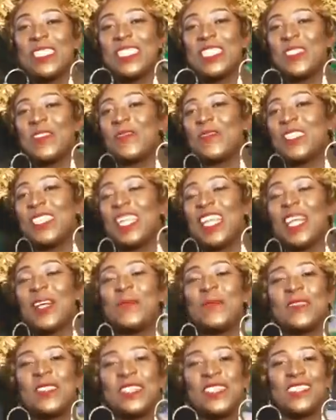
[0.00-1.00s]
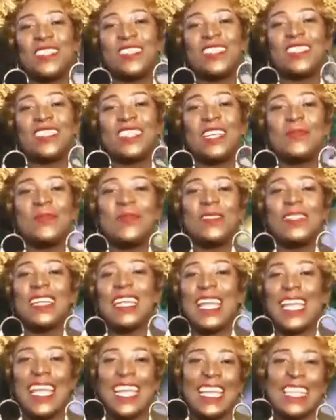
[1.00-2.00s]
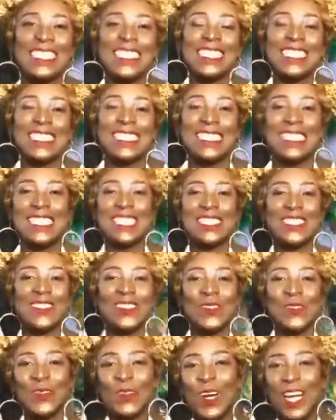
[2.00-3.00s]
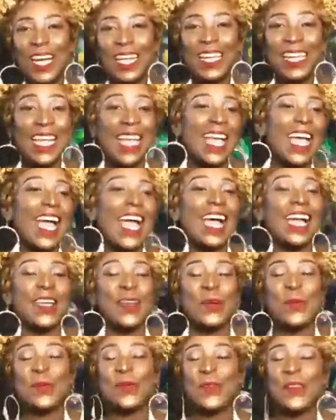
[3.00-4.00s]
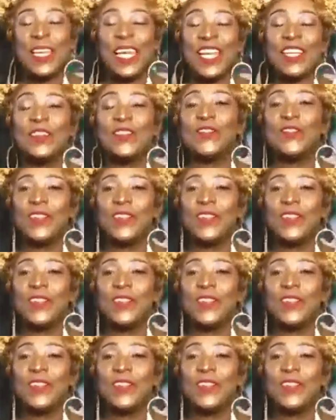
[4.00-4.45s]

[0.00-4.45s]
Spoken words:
TV episode number 8 in season 1. I hope you guys